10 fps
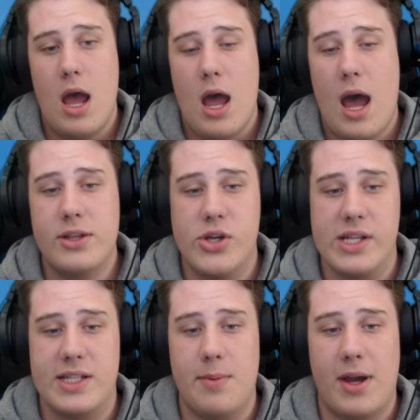as you
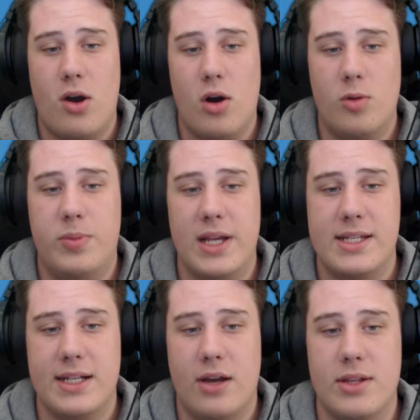can see by Carl
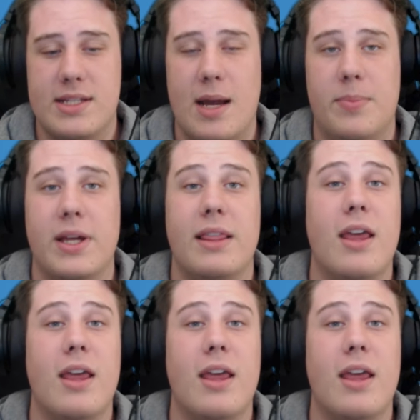placing down the sapling,